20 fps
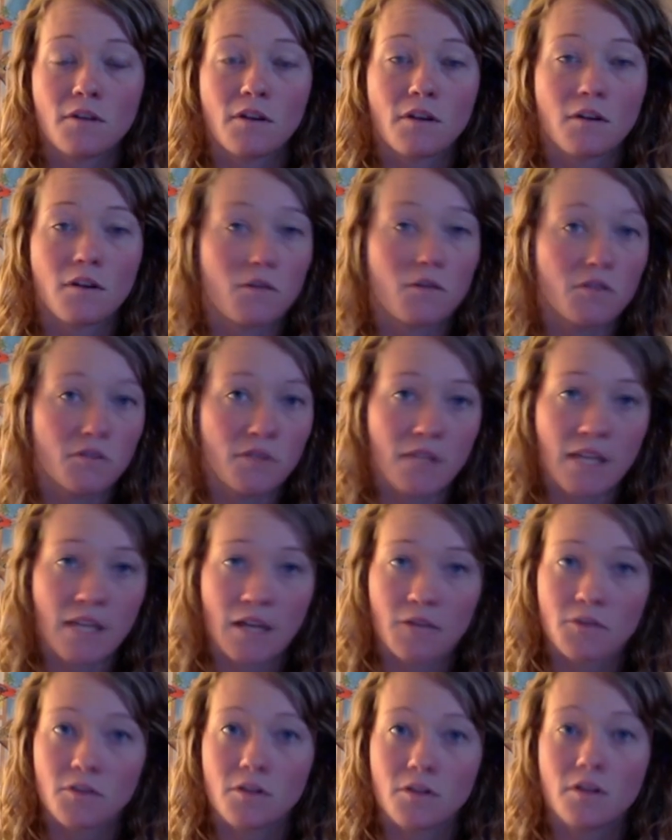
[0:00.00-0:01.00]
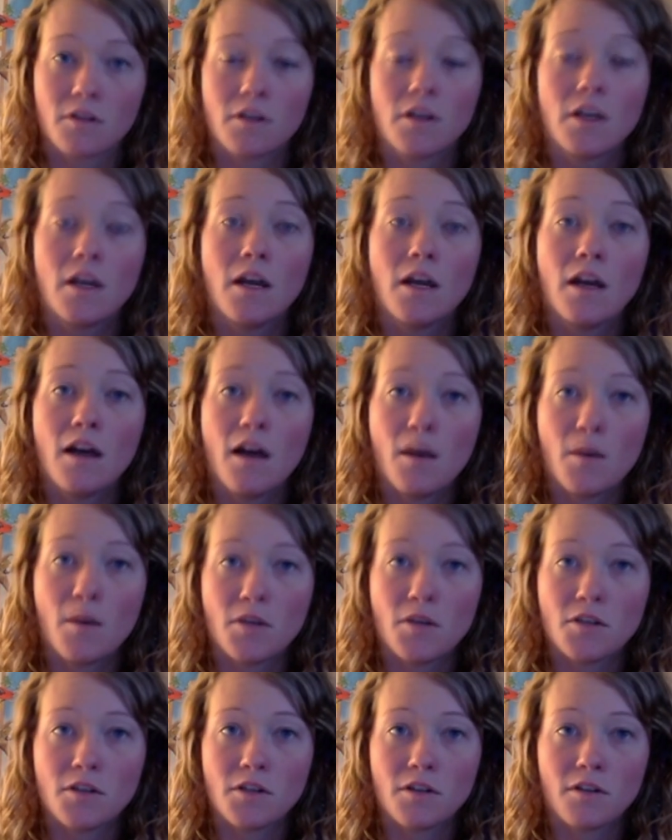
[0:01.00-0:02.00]
are going to encounter a
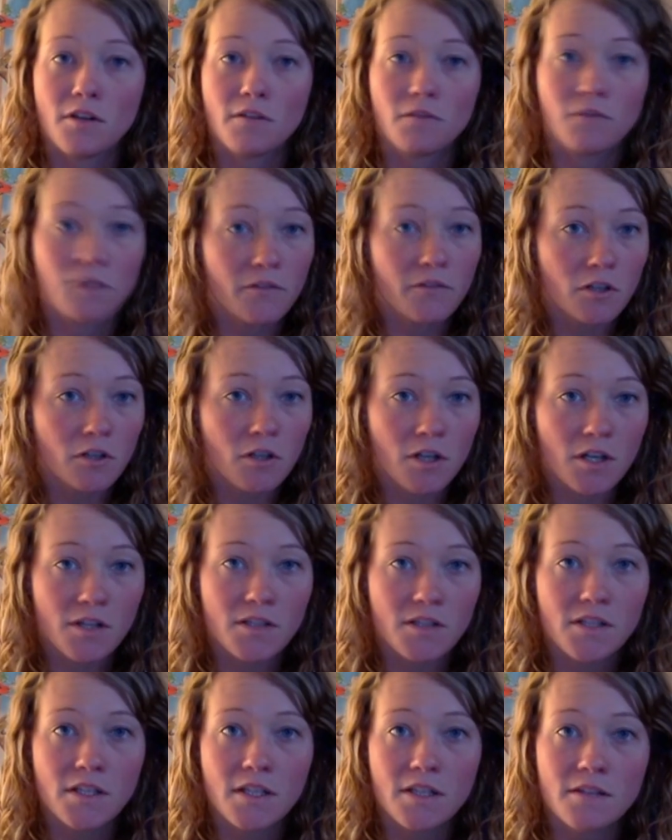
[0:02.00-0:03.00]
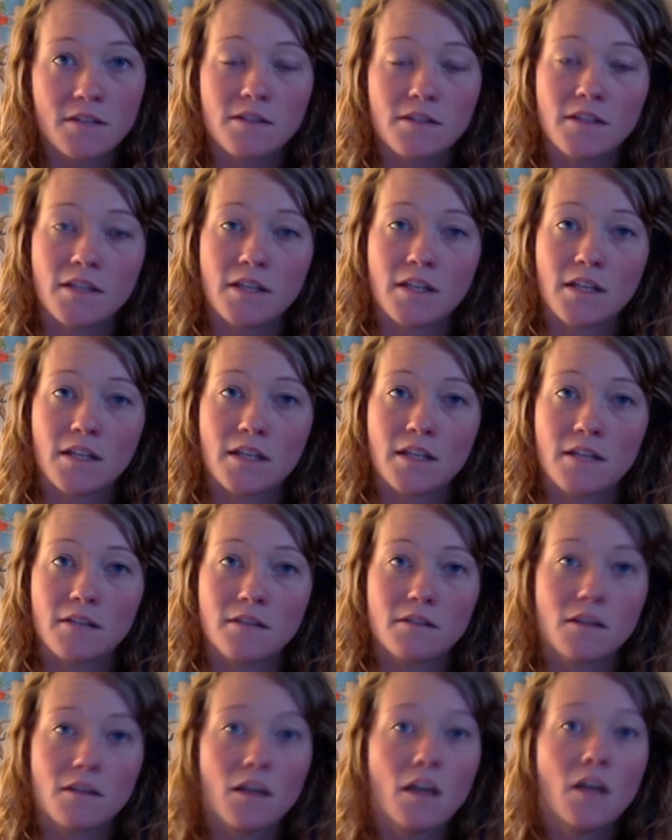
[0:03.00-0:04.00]
bunch of river crossings
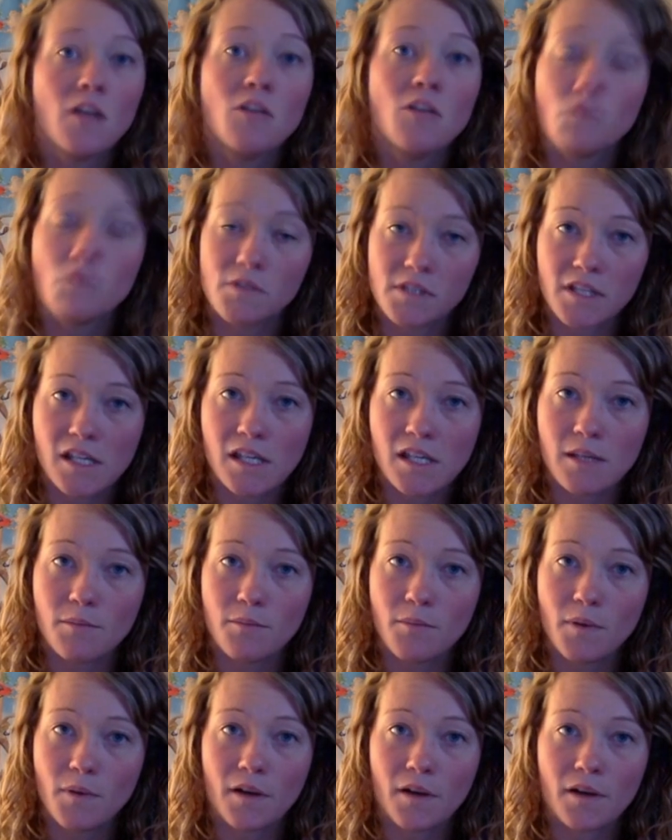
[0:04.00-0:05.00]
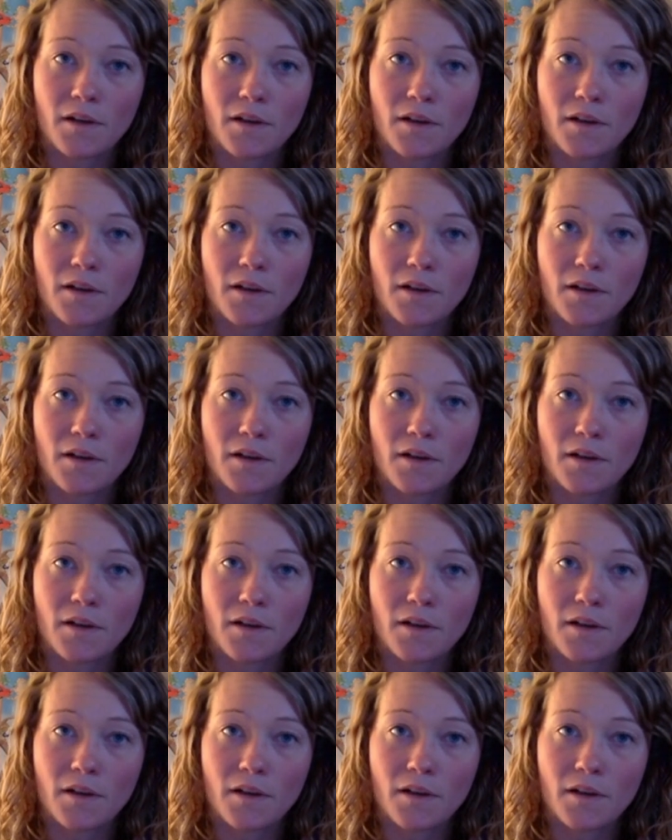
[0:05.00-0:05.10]
and you want to keep